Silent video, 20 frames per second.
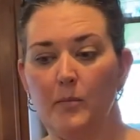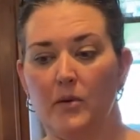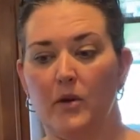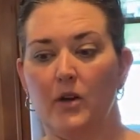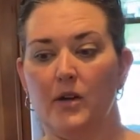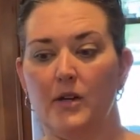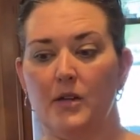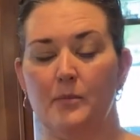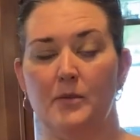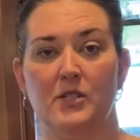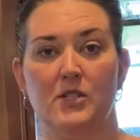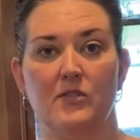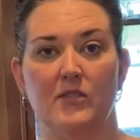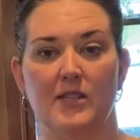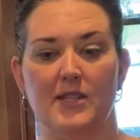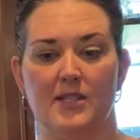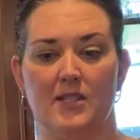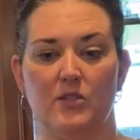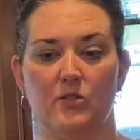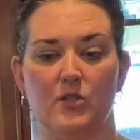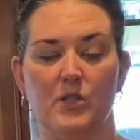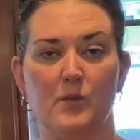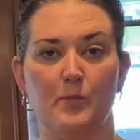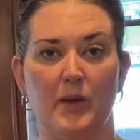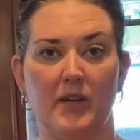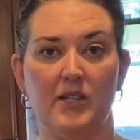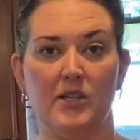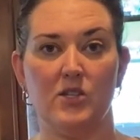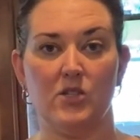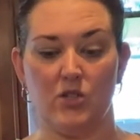bought a bunch of these little
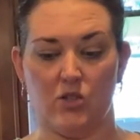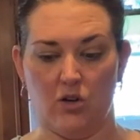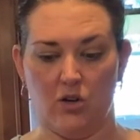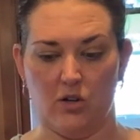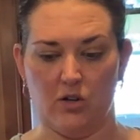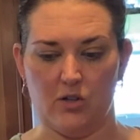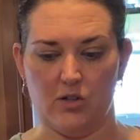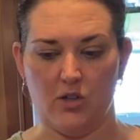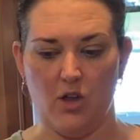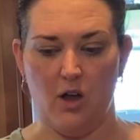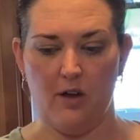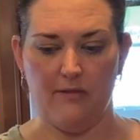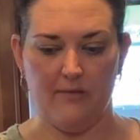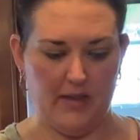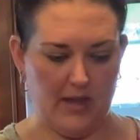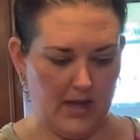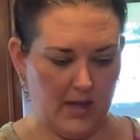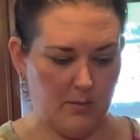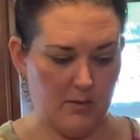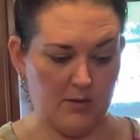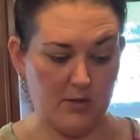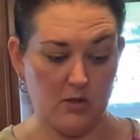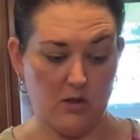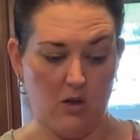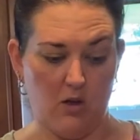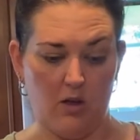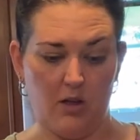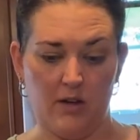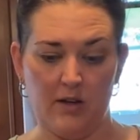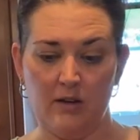spice jars off
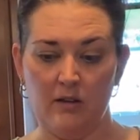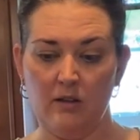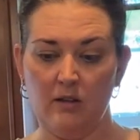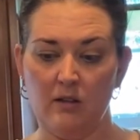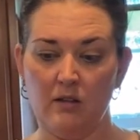Amazon.